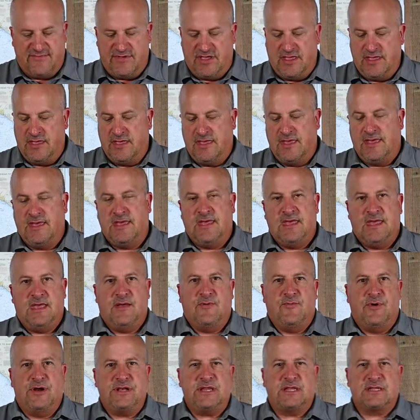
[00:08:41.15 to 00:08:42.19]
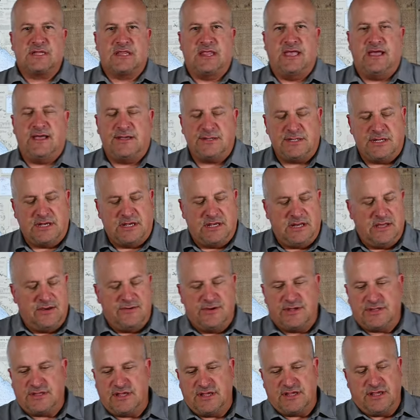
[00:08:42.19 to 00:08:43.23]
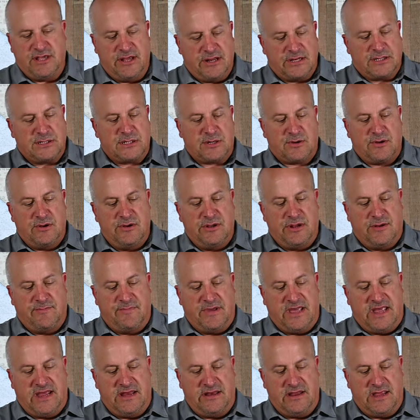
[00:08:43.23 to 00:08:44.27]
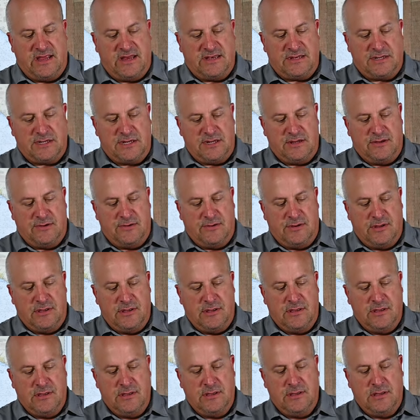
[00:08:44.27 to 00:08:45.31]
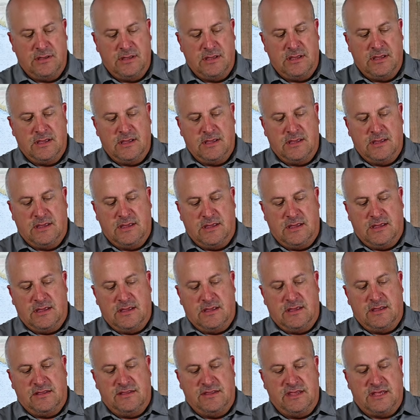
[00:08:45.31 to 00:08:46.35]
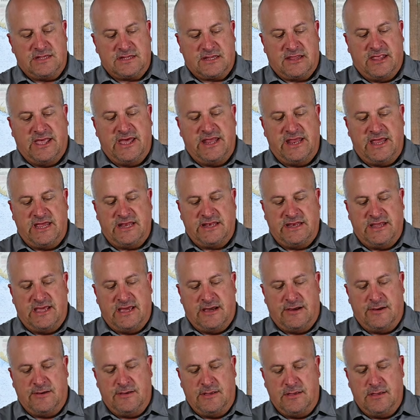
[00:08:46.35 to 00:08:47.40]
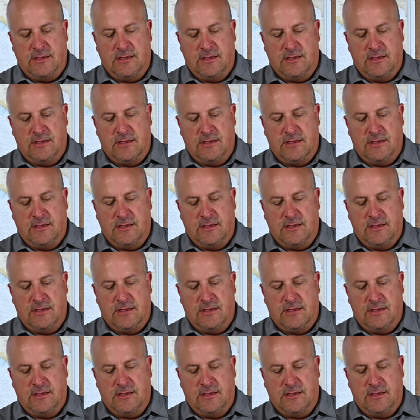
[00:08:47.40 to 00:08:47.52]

me. What this allows you to do is that you can screw your bait into this lead head now